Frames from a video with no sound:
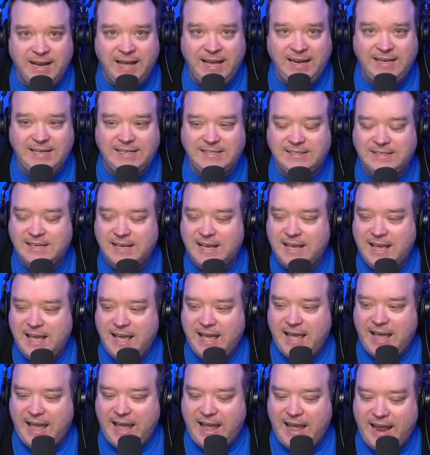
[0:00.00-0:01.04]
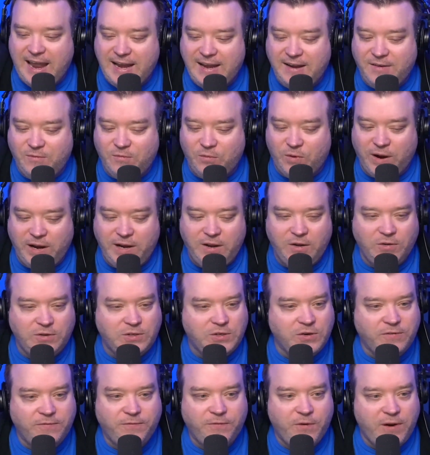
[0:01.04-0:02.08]
90s and radio
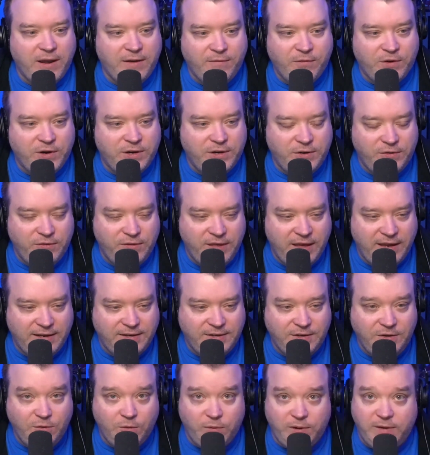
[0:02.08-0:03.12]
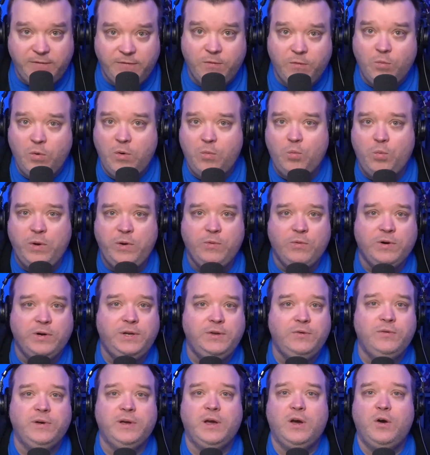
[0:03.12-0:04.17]
took forever to do that too even when we were
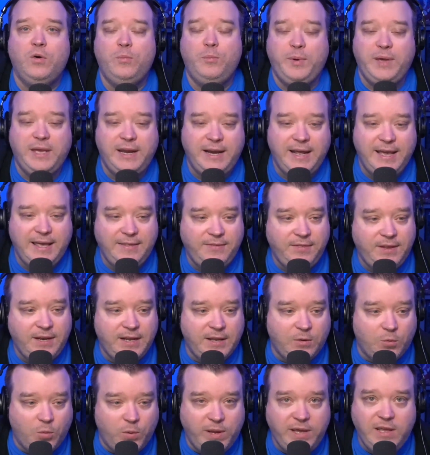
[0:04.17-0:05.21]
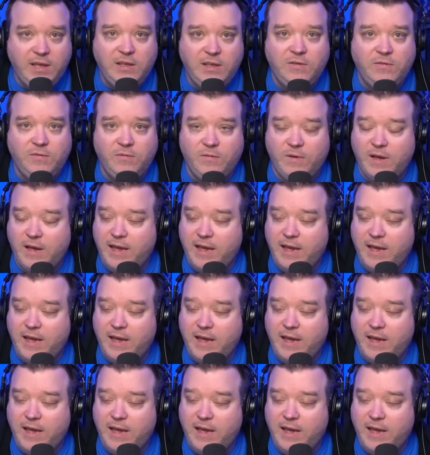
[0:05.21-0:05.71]
doing opie and anthony we